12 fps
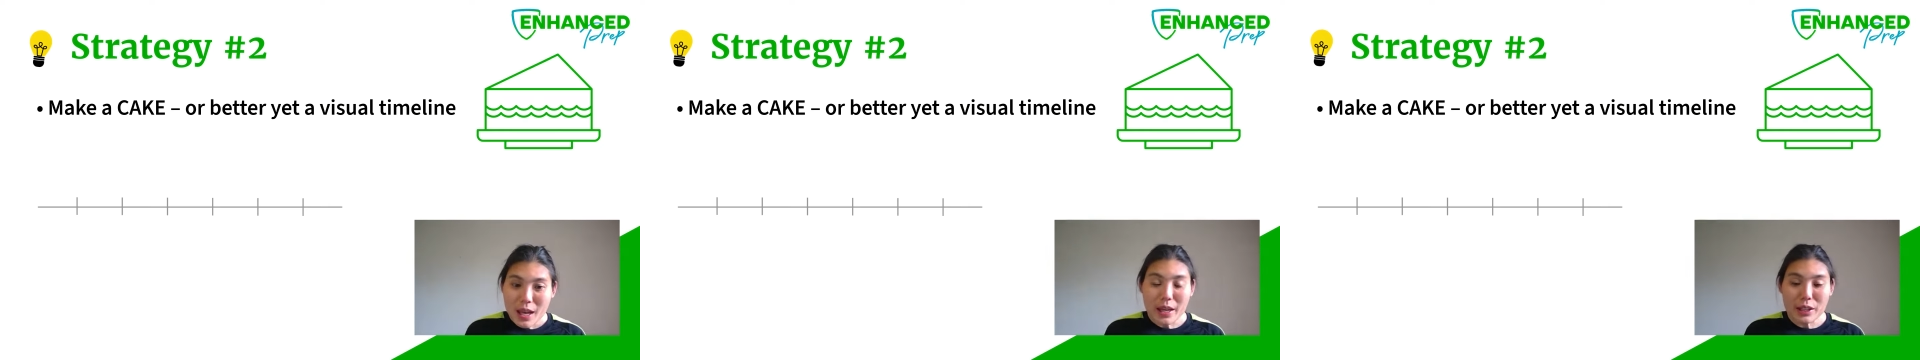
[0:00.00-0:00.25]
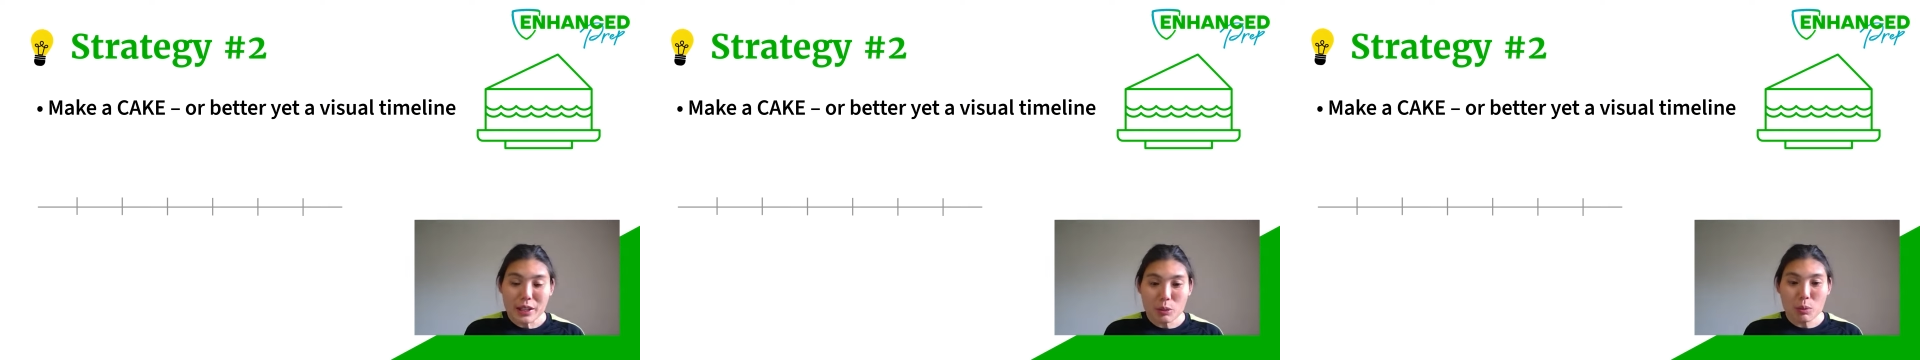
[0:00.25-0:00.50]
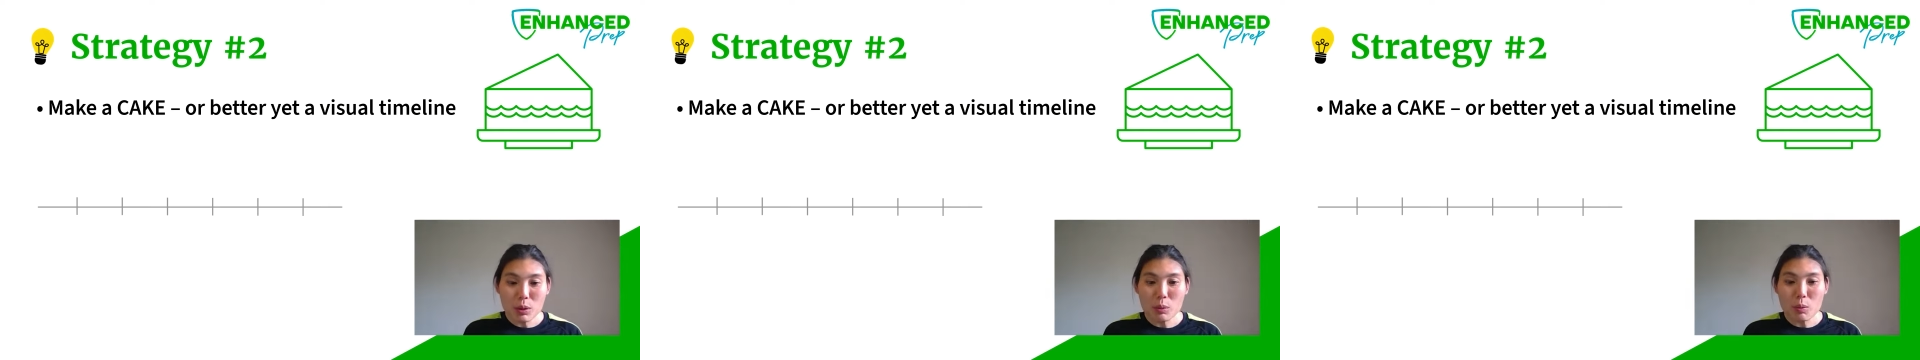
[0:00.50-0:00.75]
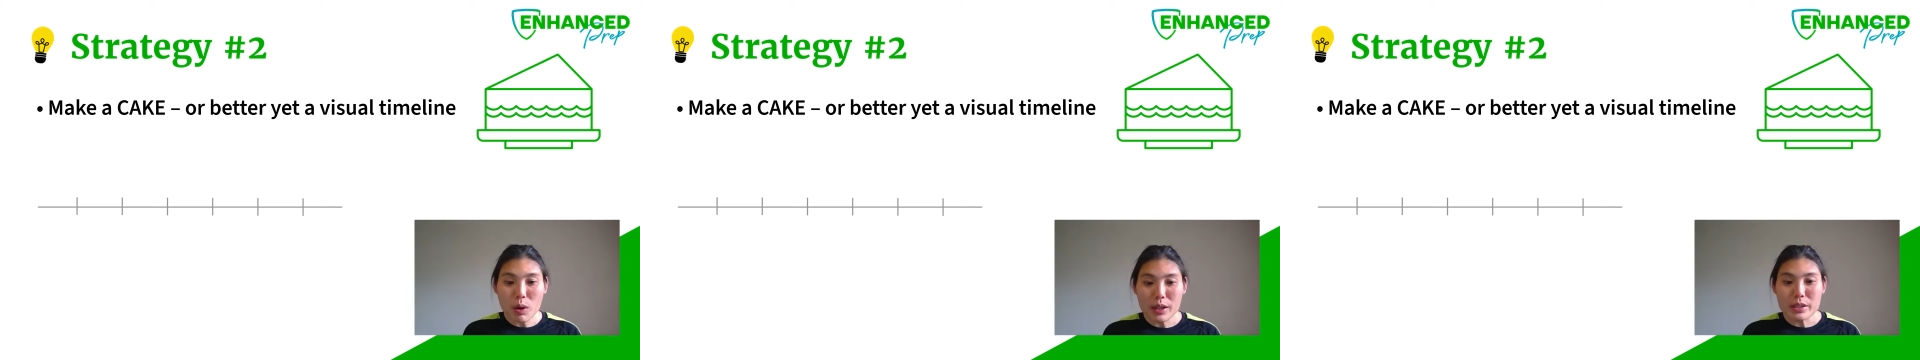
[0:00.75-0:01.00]
And you
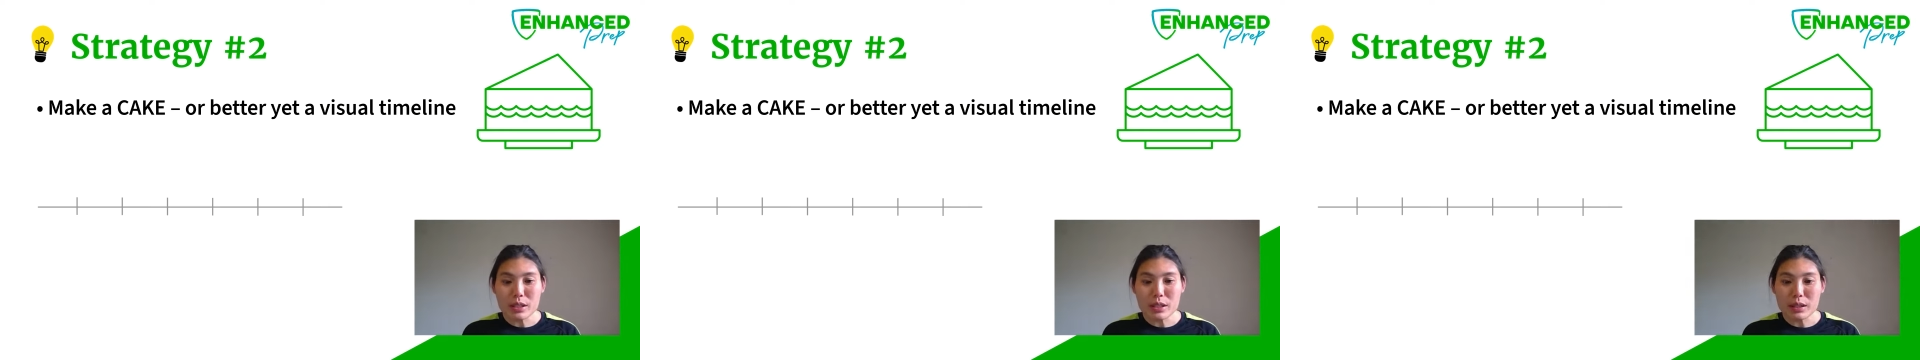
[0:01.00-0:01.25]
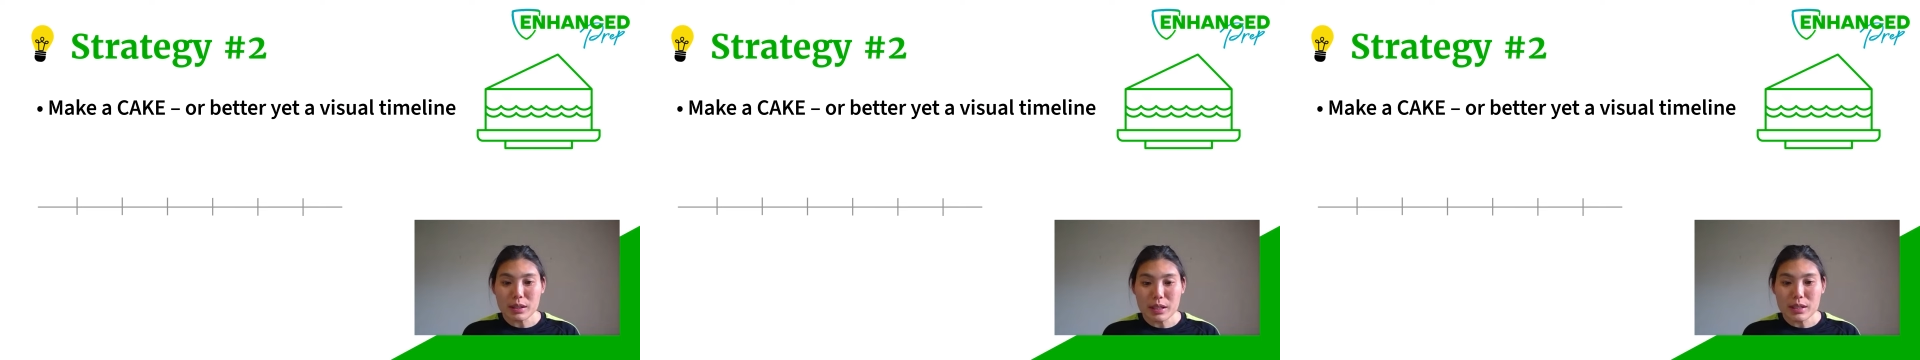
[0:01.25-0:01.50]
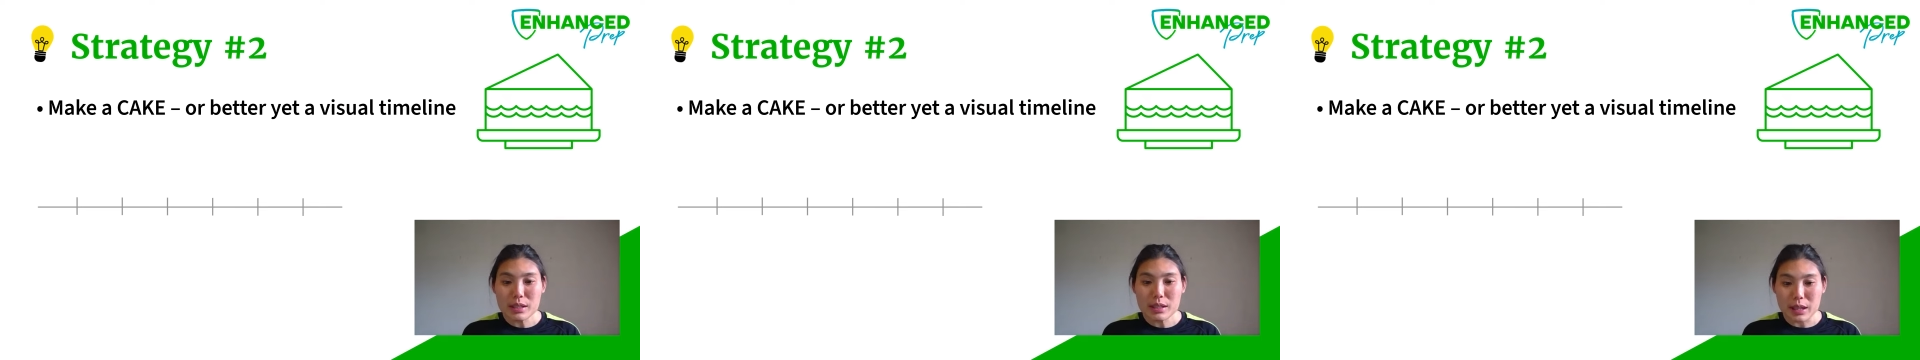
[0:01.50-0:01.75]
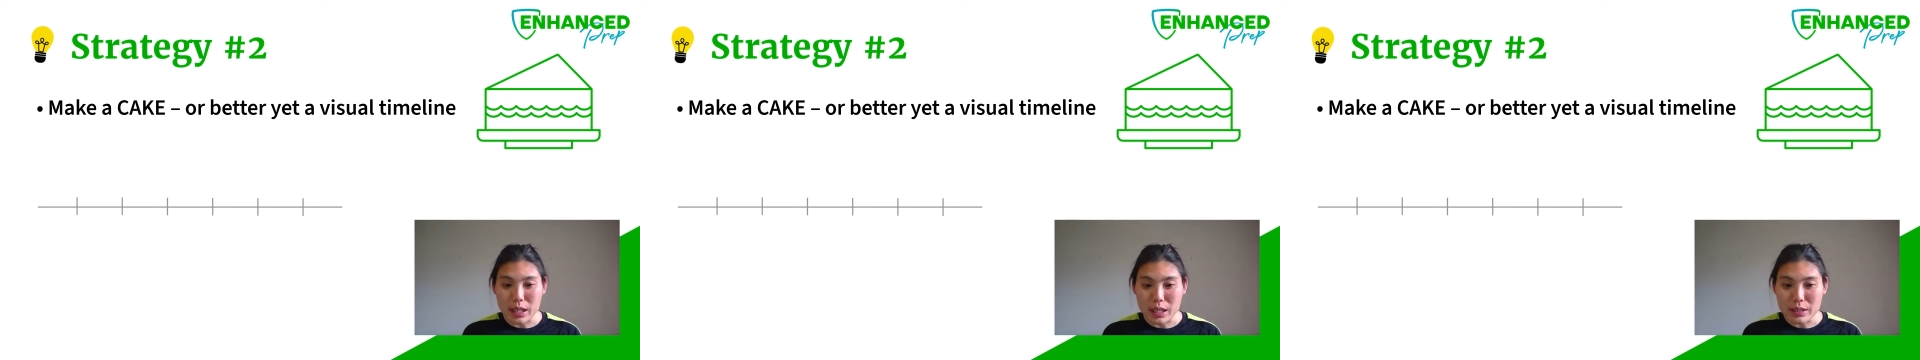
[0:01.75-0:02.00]
will want to list
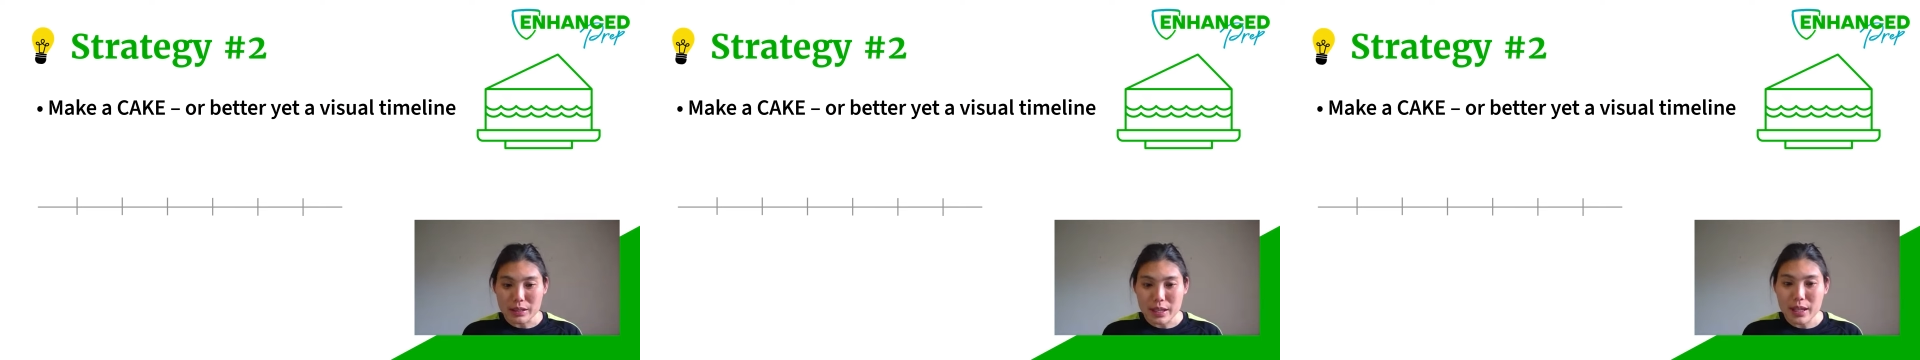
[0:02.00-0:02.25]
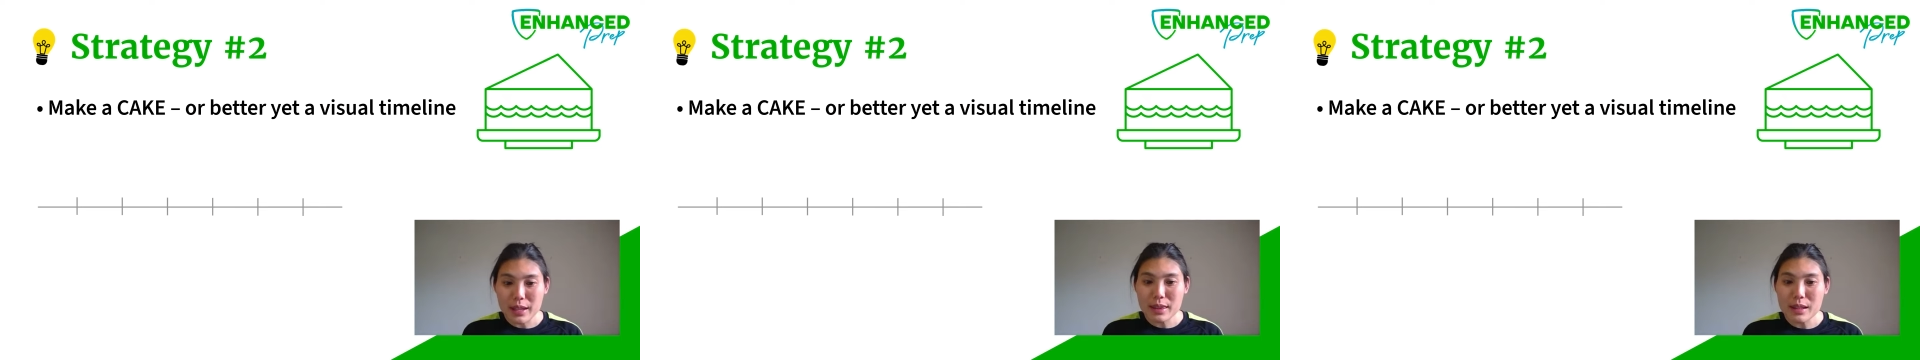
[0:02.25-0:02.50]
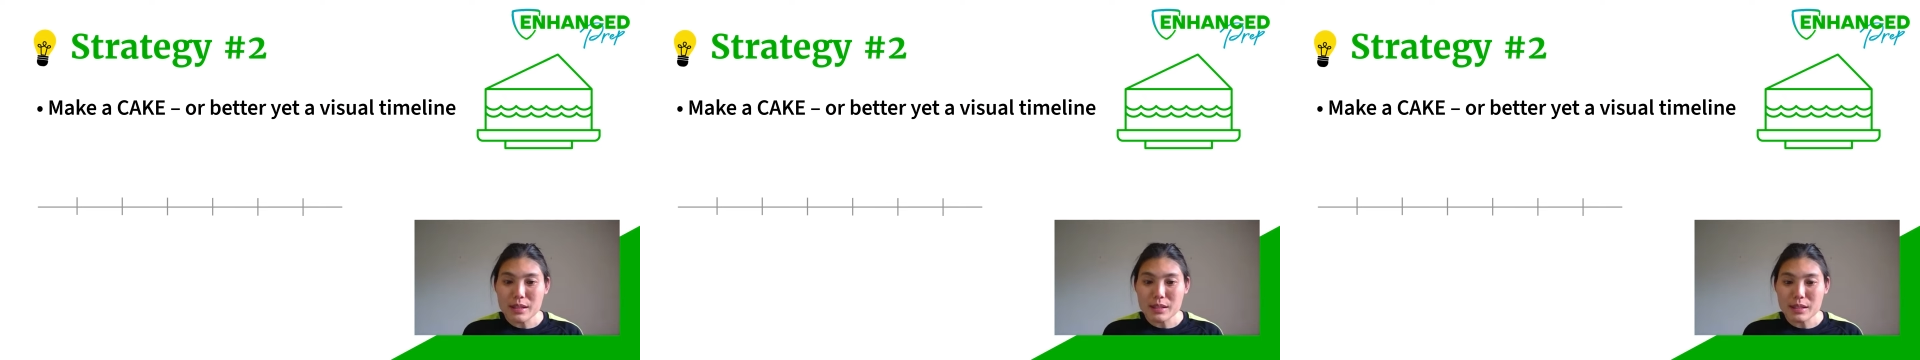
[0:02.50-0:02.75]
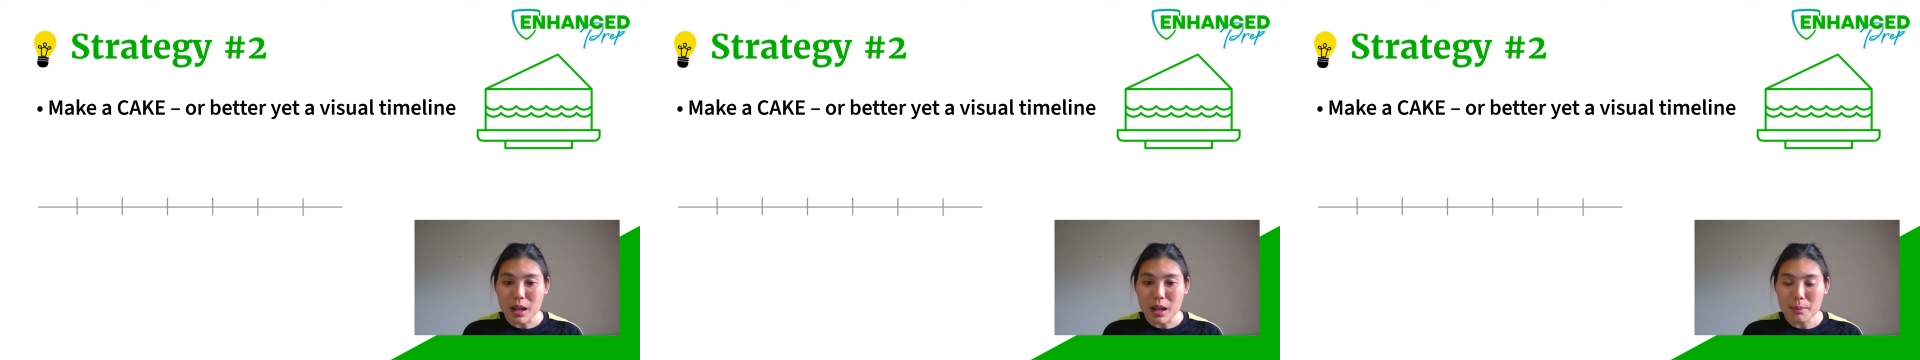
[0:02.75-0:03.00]
things in
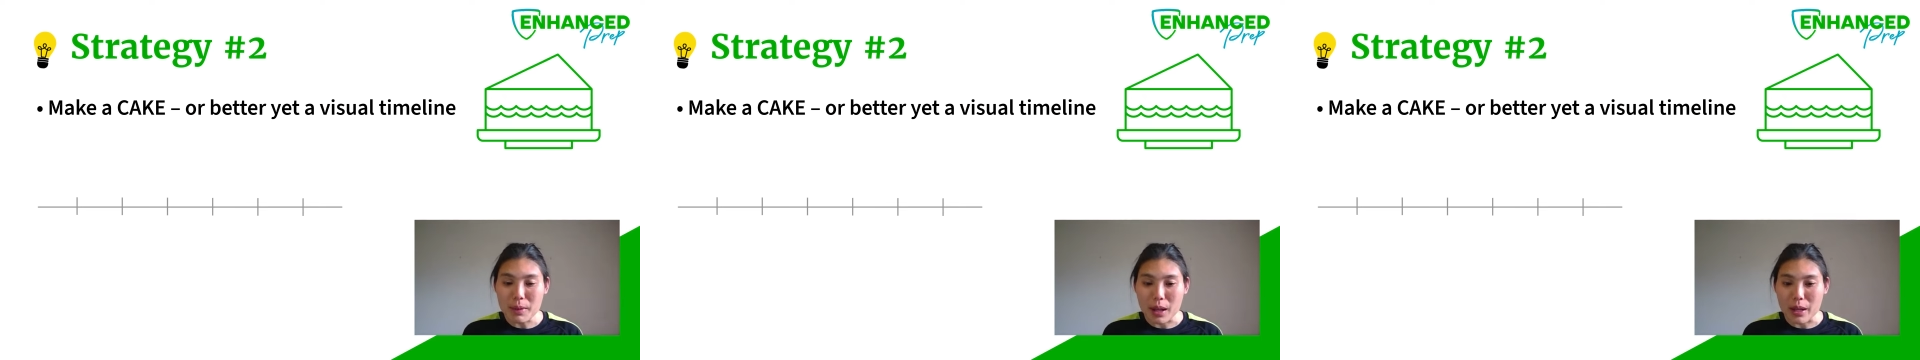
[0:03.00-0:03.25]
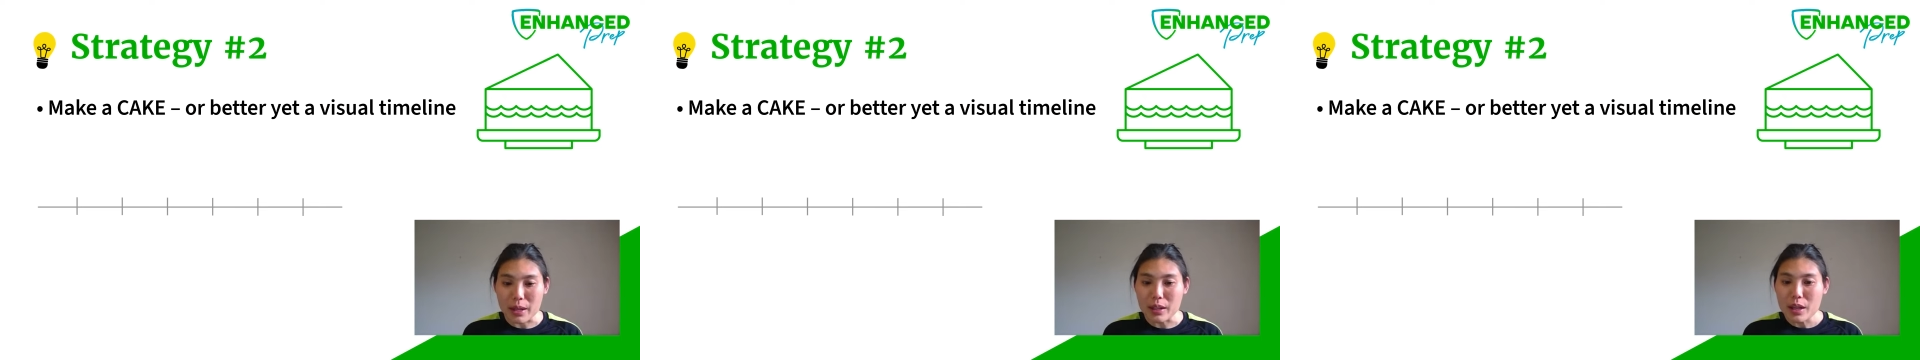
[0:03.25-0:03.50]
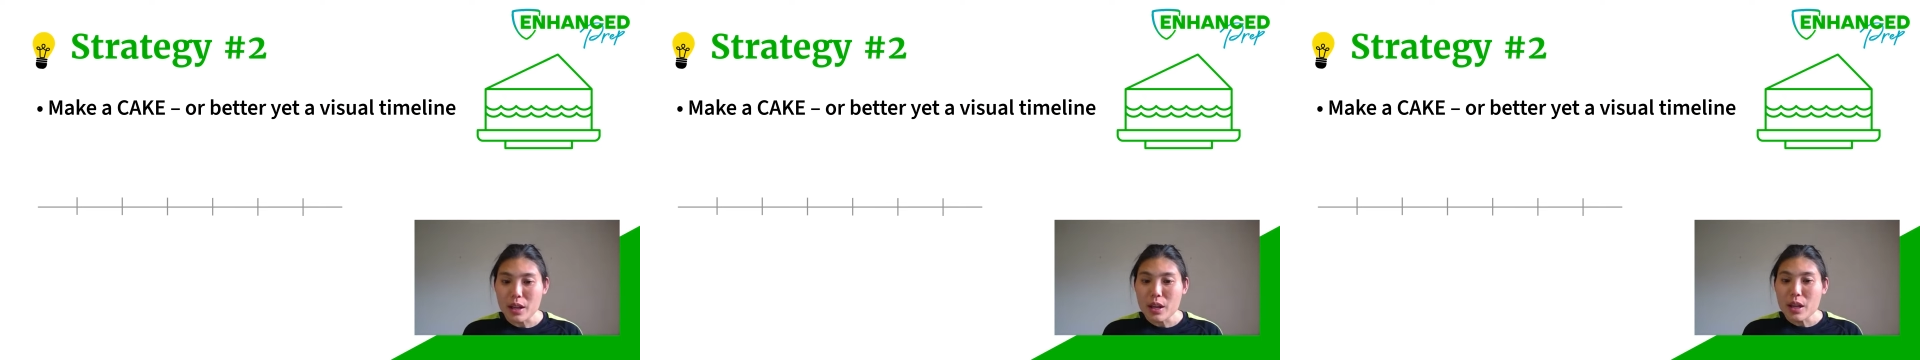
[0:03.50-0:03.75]
this timeline